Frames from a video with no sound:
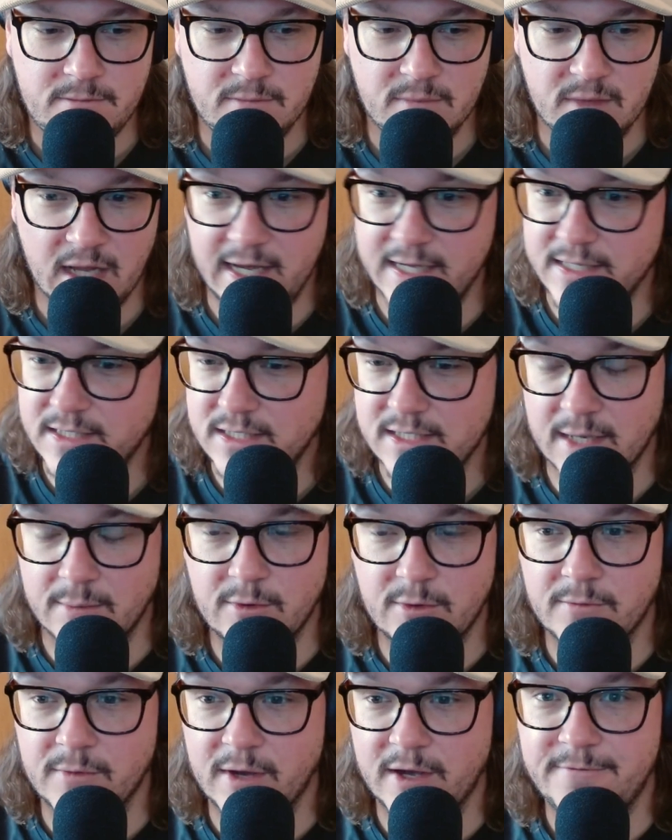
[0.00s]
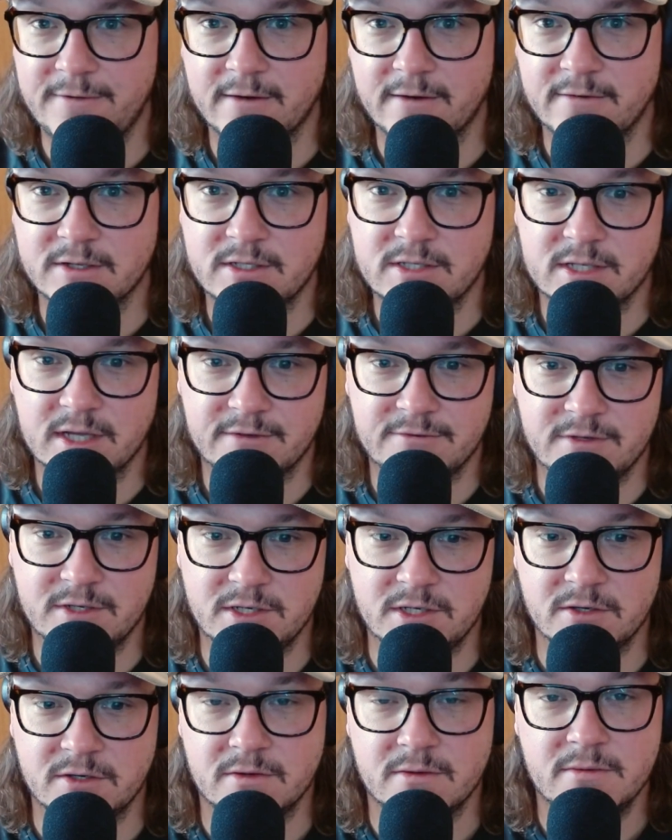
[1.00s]
it's some of my favorite stuff to
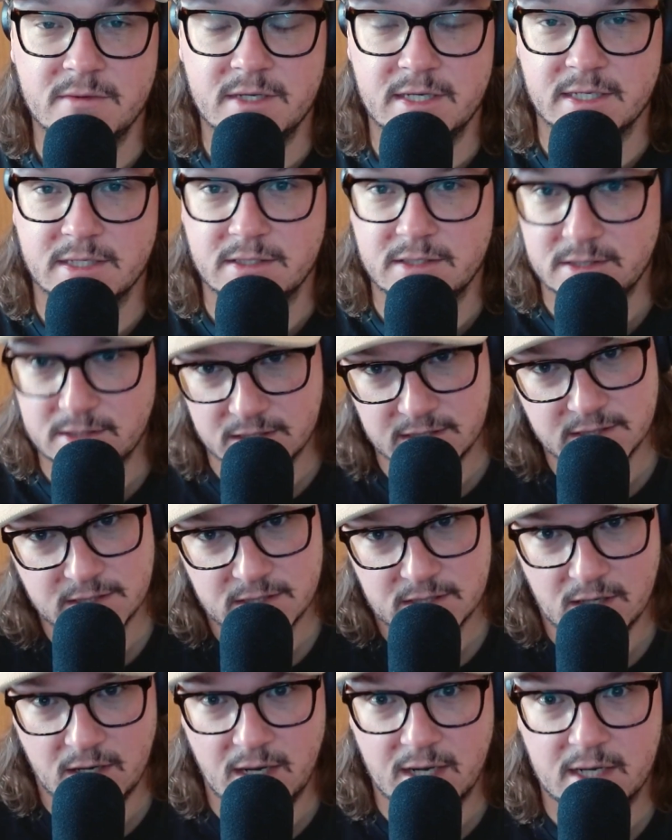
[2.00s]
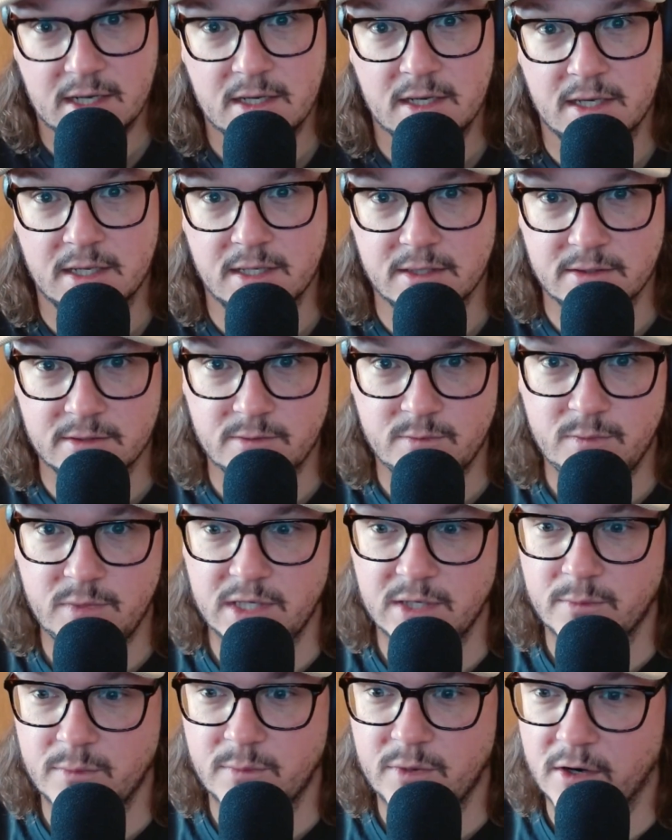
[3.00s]
do is talk and be
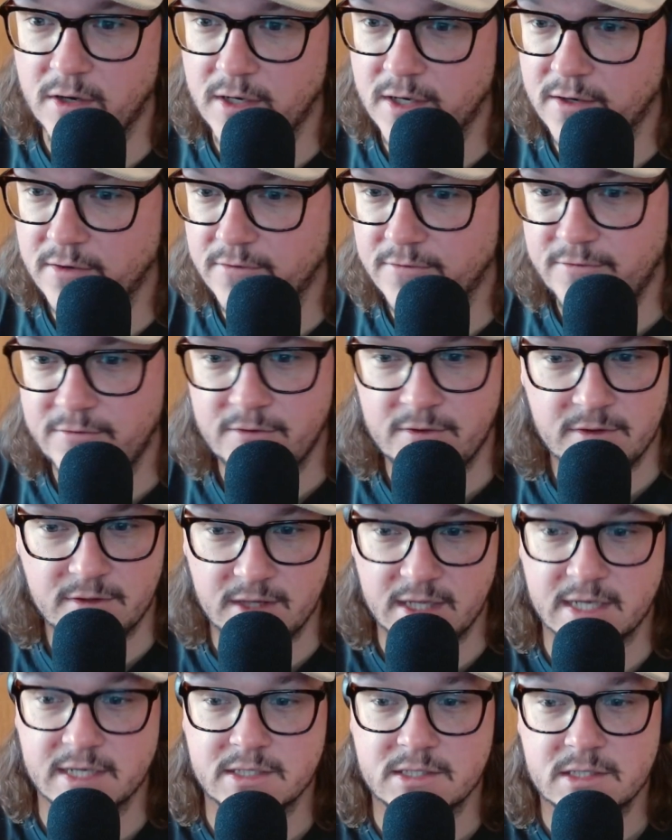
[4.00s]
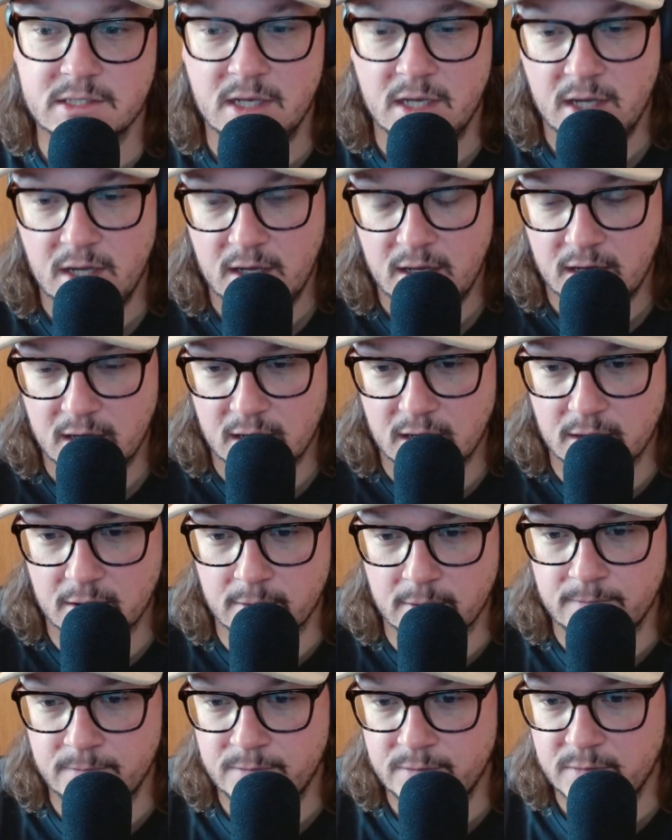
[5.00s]
a part of this.
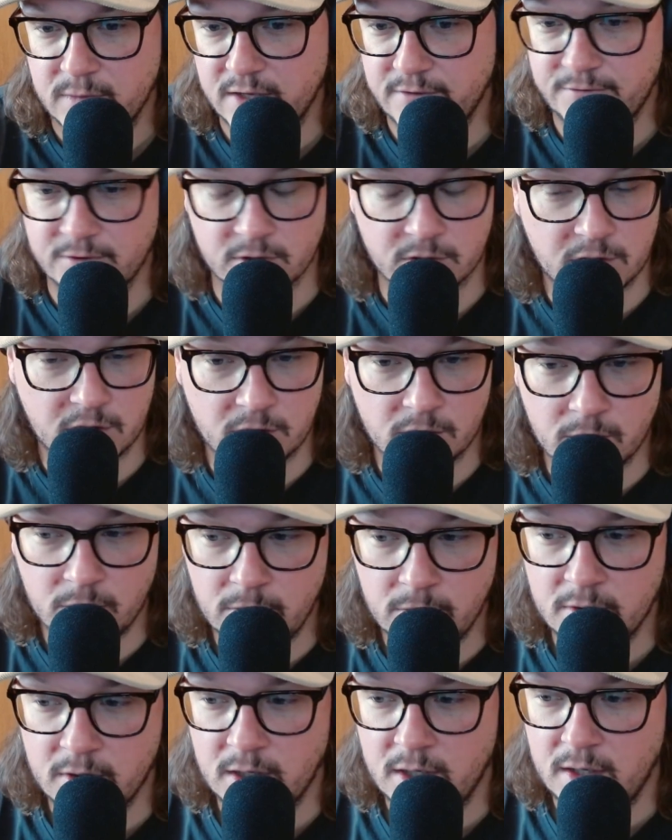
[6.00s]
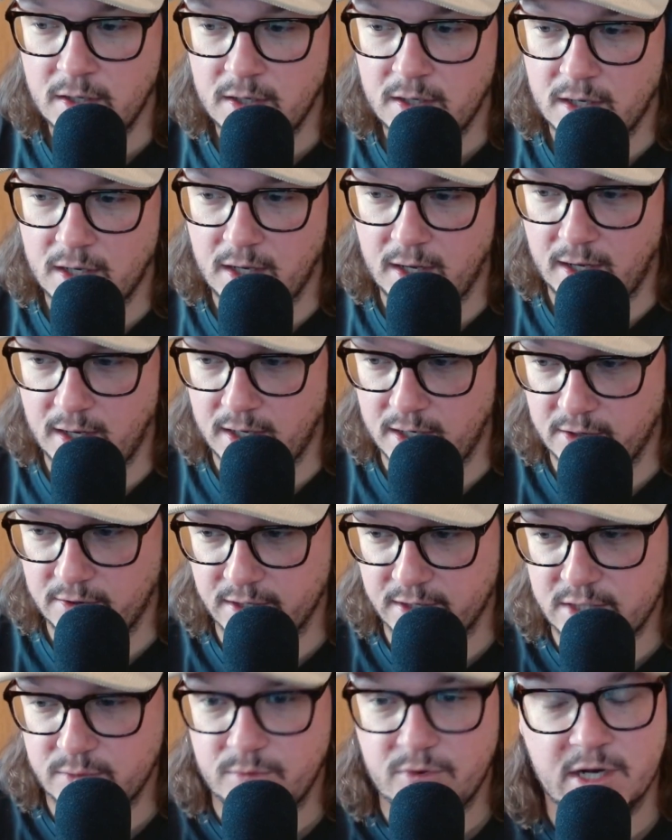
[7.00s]
If you're new, A
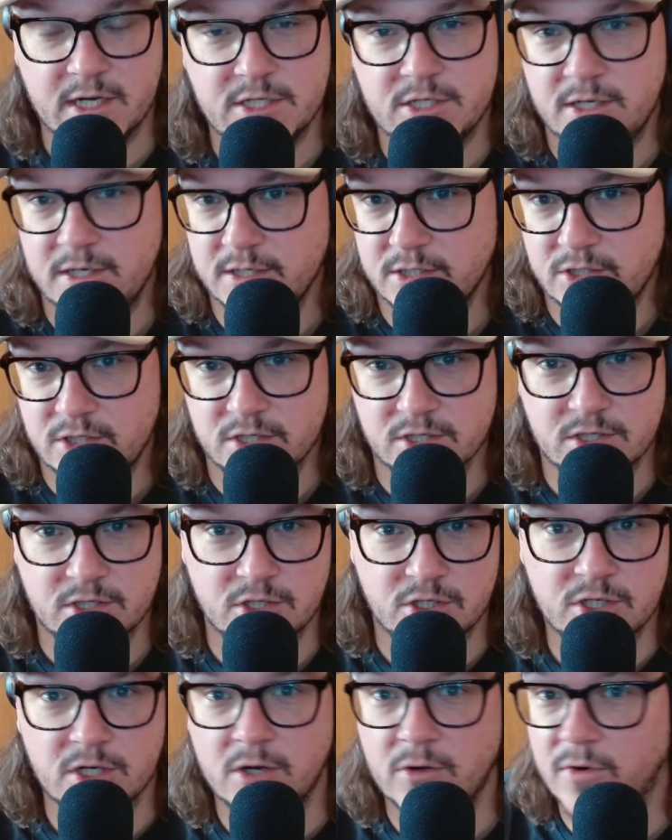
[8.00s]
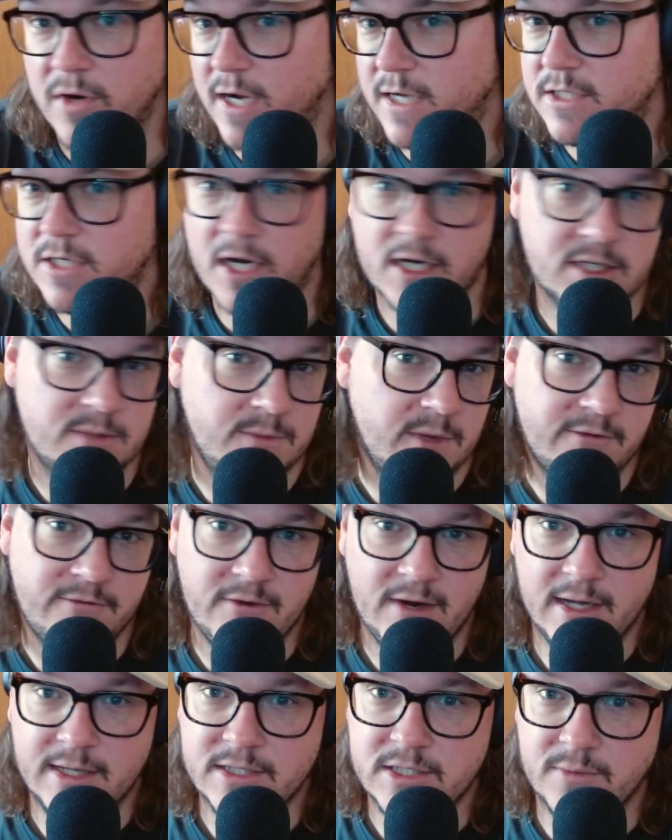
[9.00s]
Great Depression is just a show where I talk to my
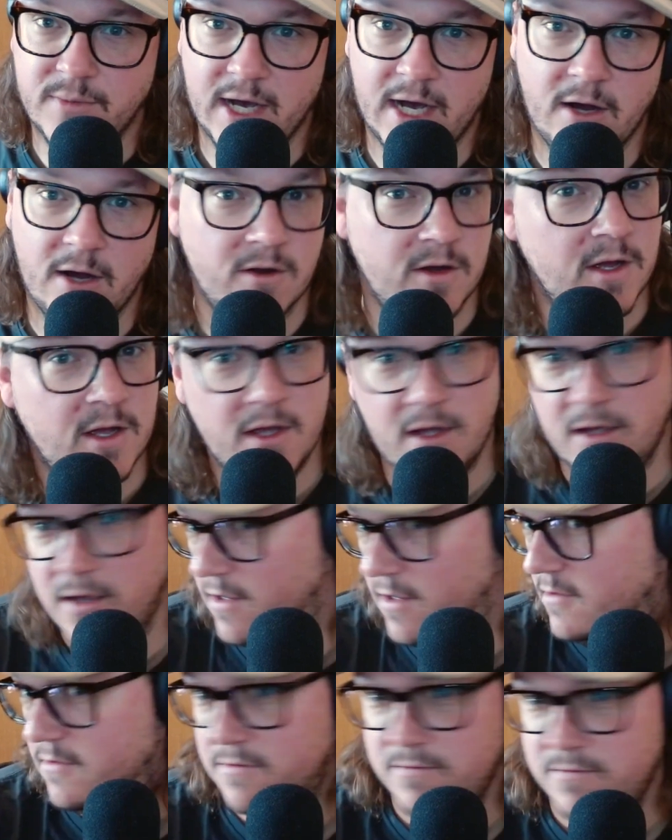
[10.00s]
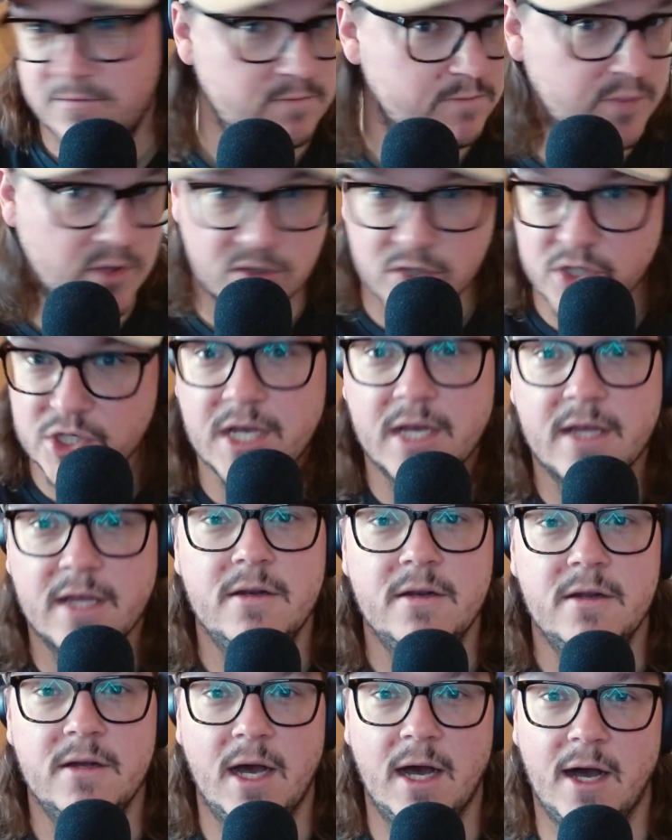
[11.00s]
friends about bullshit,
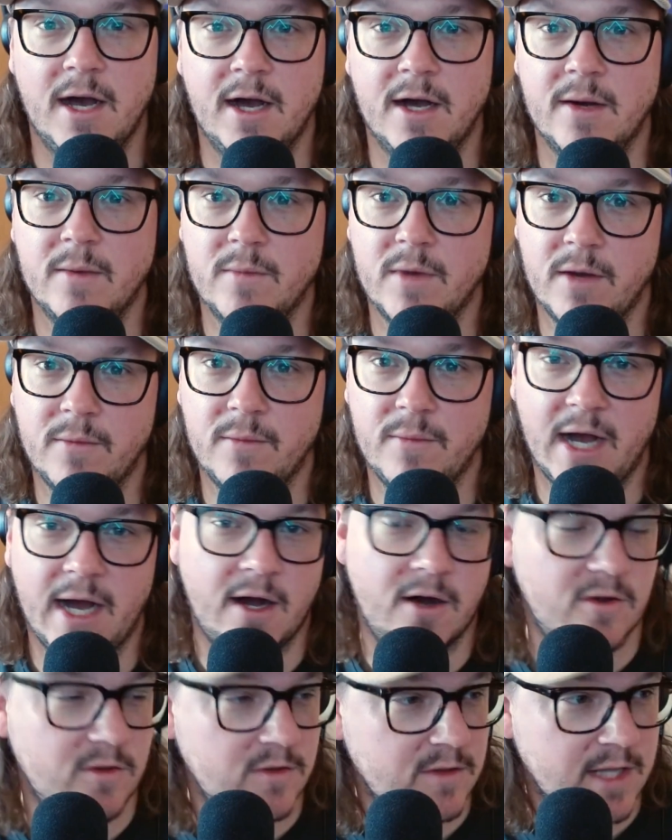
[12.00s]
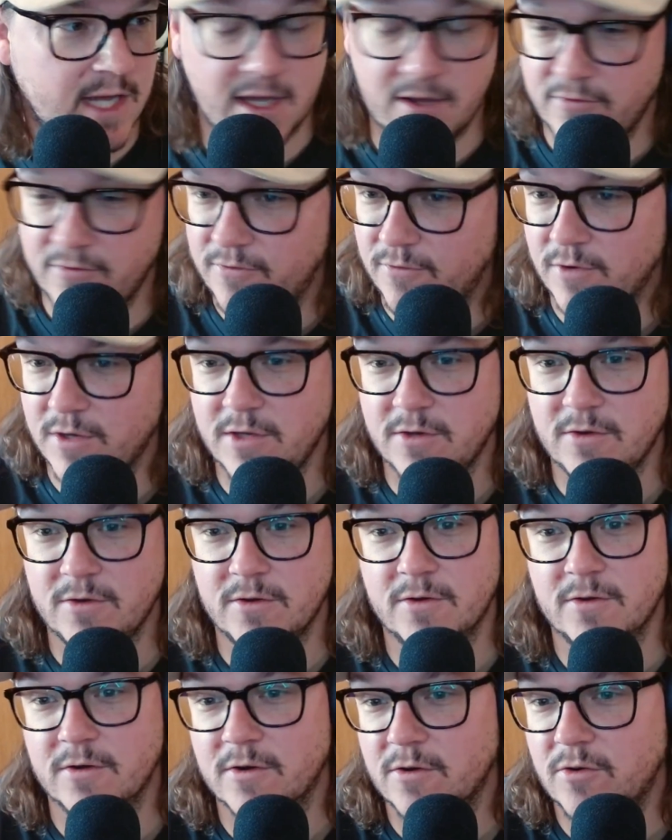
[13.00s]
about life when
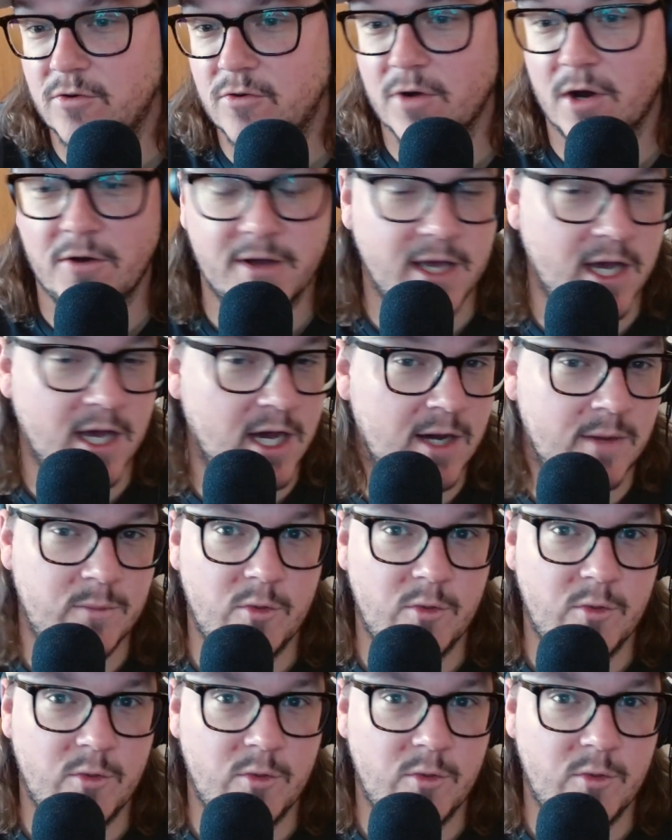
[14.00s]
you're growing up